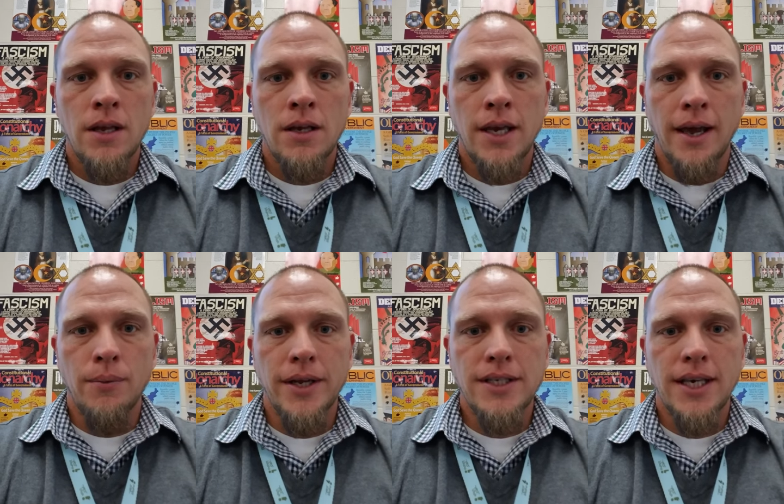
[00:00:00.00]
can't
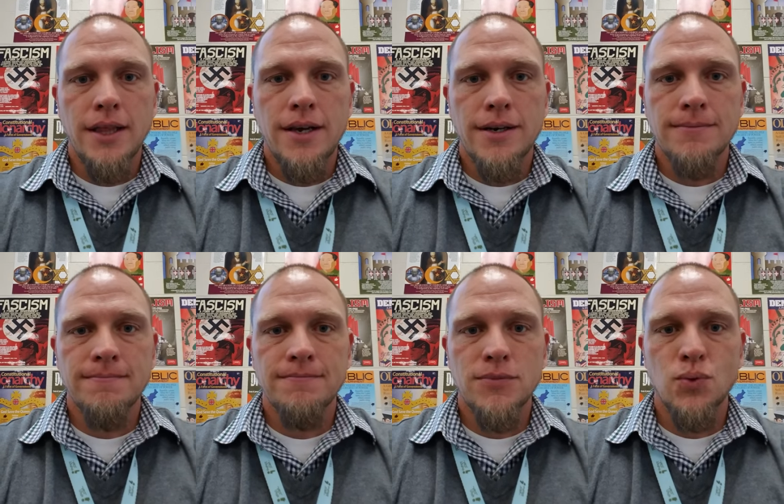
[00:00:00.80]
wait to get there.
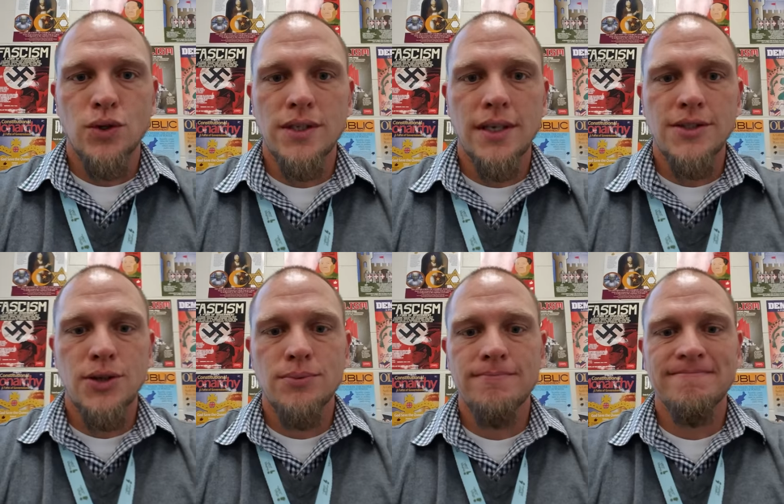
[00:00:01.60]
We'll see you
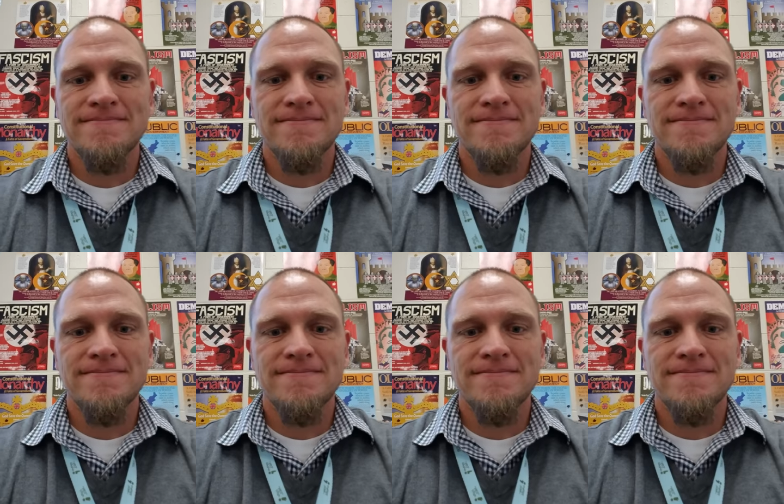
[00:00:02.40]
soon.